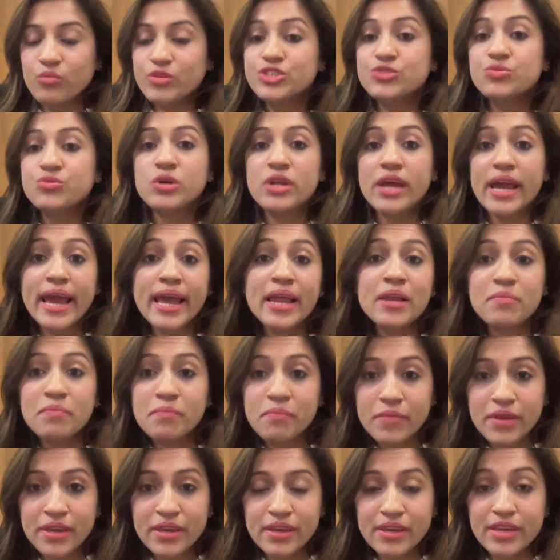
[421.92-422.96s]
which would
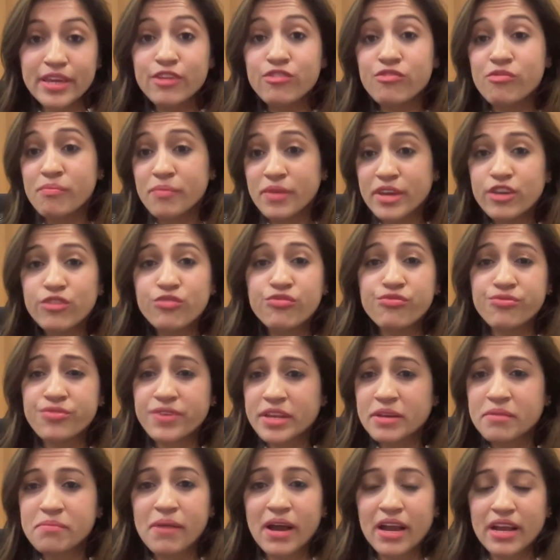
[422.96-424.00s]
help me, give me
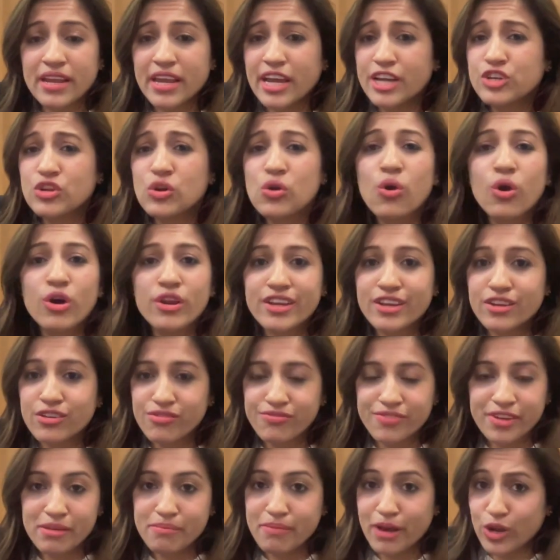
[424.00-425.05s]
feedback, categorical
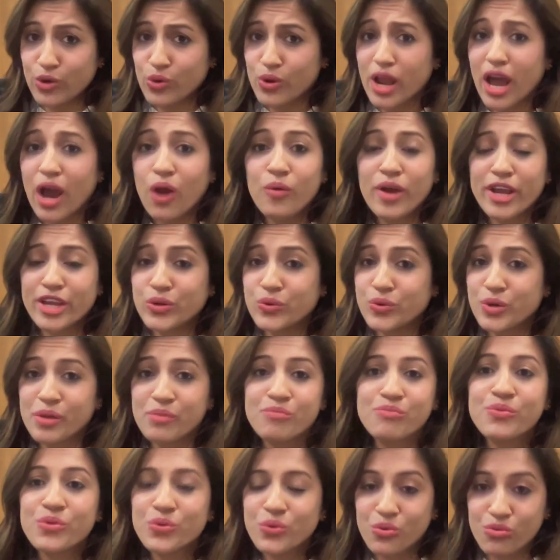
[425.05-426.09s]
feedback on how I could
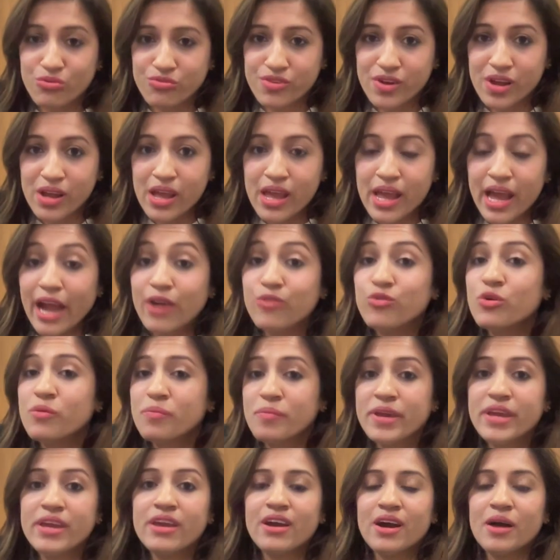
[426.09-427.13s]
improve, I
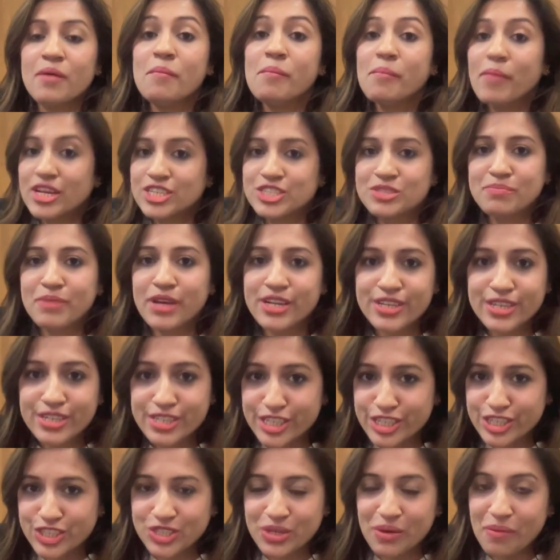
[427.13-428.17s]
would be a much better
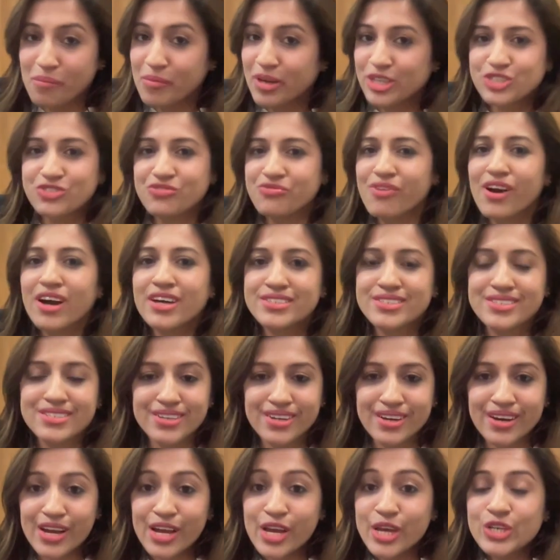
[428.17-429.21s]
teacher, much
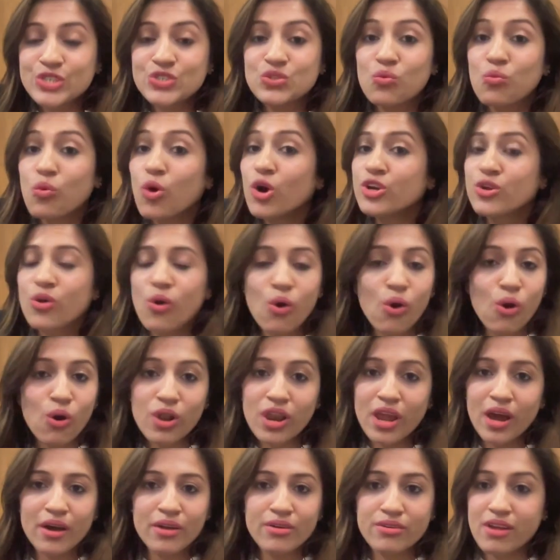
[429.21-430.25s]
faster. So what
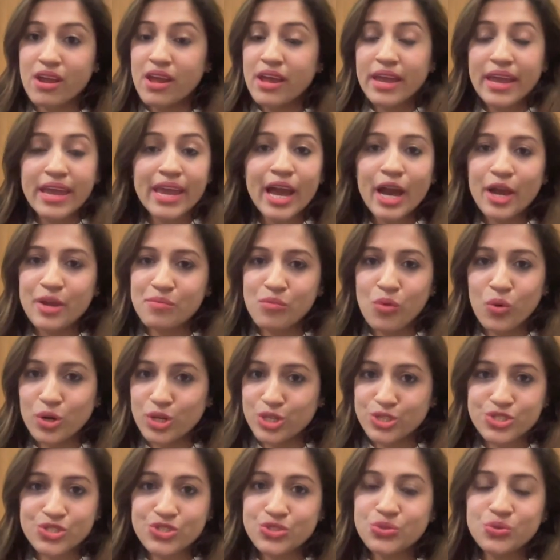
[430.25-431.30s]
all our AI
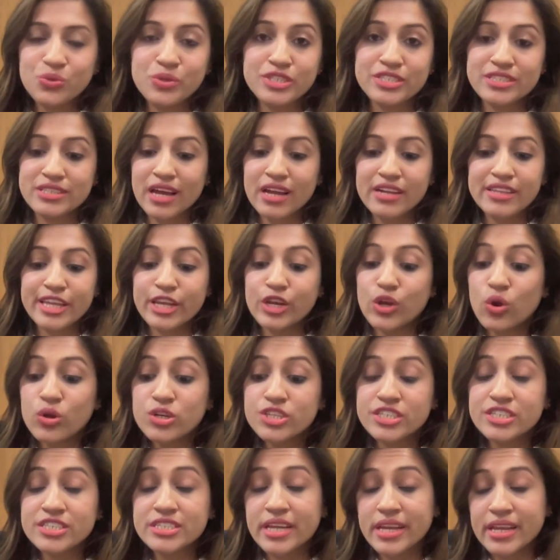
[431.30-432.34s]
models do is that they
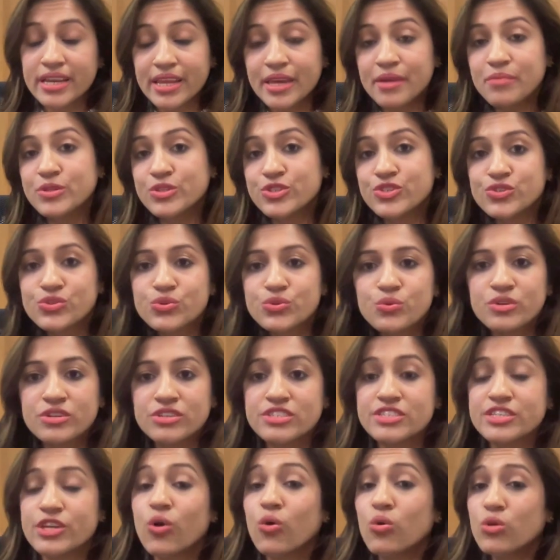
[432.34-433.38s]
not just enable
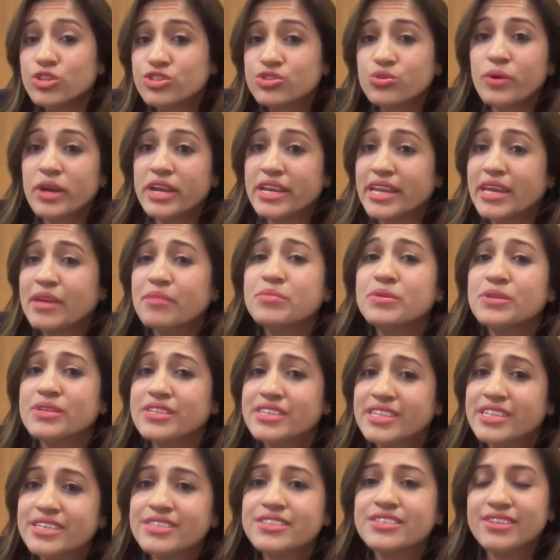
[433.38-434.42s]
students, they also enable
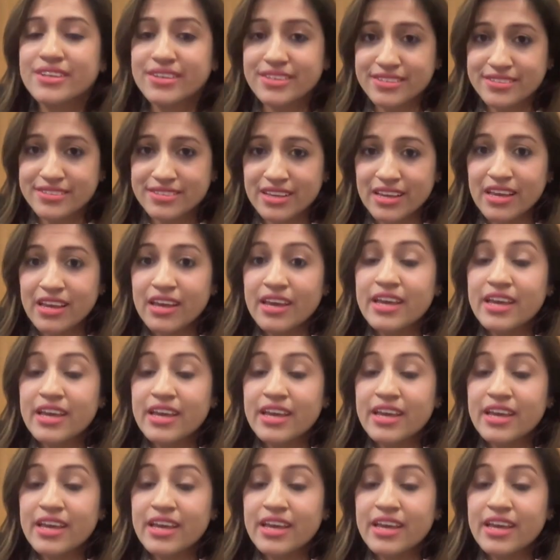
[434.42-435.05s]
teachers.